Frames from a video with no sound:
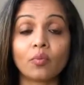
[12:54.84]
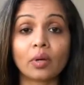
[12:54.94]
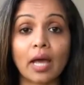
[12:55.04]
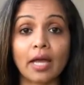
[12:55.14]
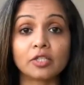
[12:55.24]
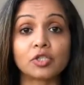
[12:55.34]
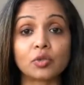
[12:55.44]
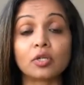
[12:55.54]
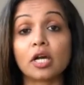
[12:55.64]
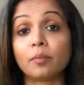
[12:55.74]
had
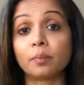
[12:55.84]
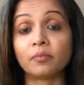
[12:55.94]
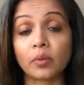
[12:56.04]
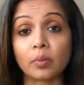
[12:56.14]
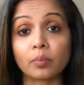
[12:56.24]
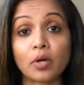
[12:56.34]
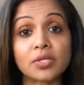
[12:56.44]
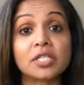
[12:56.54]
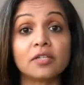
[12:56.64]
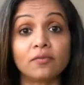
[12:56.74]
shown a
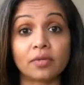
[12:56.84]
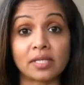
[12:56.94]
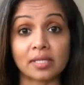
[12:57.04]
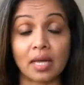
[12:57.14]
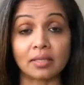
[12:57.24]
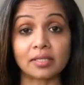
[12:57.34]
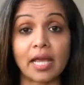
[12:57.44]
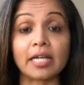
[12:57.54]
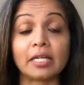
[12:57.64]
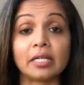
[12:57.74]
positive result
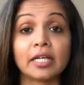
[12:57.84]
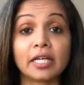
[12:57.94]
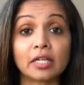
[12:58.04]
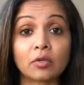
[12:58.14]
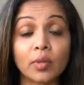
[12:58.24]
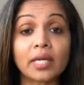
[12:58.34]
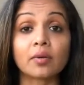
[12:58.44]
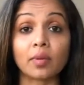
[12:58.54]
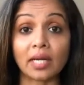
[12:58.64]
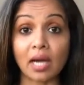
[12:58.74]
and a quick
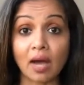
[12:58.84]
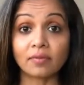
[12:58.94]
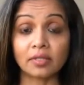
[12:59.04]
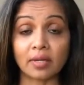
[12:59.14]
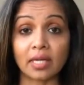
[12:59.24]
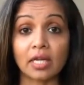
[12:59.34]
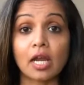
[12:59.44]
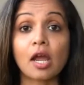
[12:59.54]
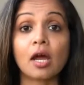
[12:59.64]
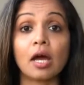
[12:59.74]
recovery
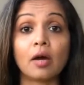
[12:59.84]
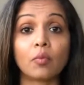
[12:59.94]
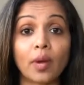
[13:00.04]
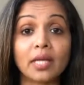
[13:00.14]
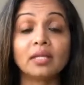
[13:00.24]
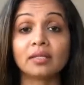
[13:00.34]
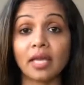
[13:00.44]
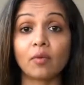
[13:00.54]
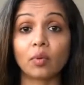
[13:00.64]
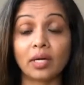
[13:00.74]
when
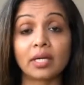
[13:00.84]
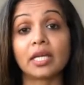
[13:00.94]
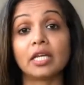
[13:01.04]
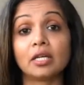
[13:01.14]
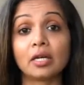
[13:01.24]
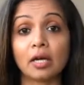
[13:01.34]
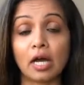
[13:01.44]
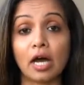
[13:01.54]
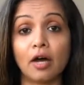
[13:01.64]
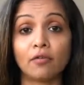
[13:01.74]
they were in
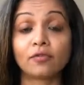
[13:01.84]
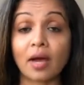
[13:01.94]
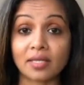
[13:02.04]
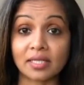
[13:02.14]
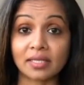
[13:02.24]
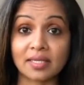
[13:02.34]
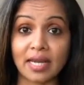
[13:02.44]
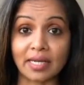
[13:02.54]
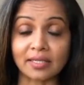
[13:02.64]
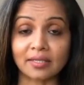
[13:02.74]
fasted
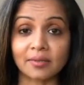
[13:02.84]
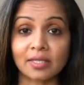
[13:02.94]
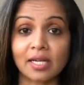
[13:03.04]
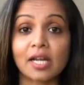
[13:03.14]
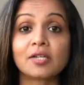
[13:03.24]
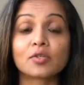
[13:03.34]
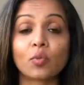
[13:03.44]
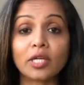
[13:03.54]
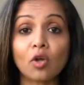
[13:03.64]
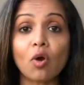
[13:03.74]
state. So
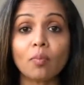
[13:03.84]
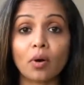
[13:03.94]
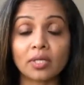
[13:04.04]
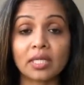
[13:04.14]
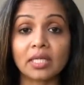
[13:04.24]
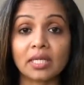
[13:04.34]
when your body